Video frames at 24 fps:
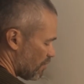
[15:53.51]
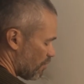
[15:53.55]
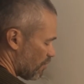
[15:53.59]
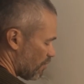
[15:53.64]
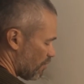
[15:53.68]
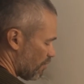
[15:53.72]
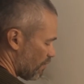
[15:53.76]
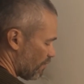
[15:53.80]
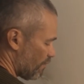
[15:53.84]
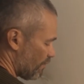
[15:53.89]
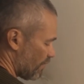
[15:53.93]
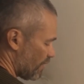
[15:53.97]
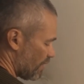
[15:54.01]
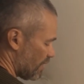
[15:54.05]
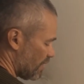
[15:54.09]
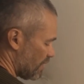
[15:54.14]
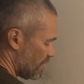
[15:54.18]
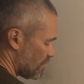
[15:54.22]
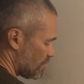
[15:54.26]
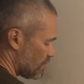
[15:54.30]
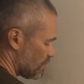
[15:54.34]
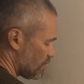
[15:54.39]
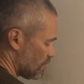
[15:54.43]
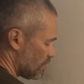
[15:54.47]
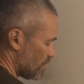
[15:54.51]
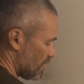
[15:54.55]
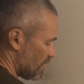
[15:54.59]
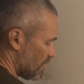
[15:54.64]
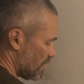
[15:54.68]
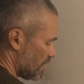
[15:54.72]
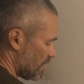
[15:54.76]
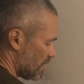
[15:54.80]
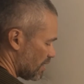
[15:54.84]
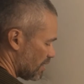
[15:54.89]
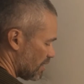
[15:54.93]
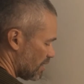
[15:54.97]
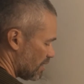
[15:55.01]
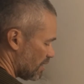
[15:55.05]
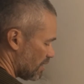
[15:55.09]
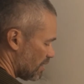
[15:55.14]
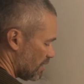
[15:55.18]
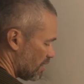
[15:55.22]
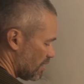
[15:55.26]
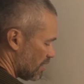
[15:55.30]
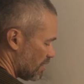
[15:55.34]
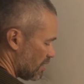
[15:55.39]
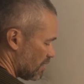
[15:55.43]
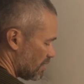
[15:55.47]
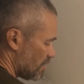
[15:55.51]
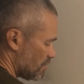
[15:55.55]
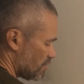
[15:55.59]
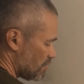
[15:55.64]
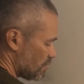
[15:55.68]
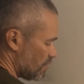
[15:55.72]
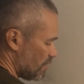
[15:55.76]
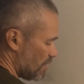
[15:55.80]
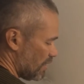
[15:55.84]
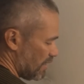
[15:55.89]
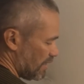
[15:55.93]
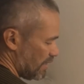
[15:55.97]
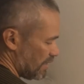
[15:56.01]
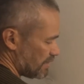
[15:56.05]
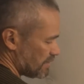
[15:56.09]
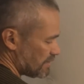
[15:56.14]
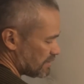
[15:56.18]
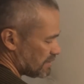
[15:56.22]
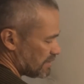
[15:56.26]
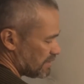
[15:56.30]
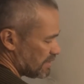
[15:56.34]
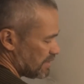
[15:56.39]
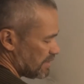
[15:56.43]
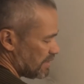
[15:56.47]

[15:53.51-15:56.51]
of e to the 2x.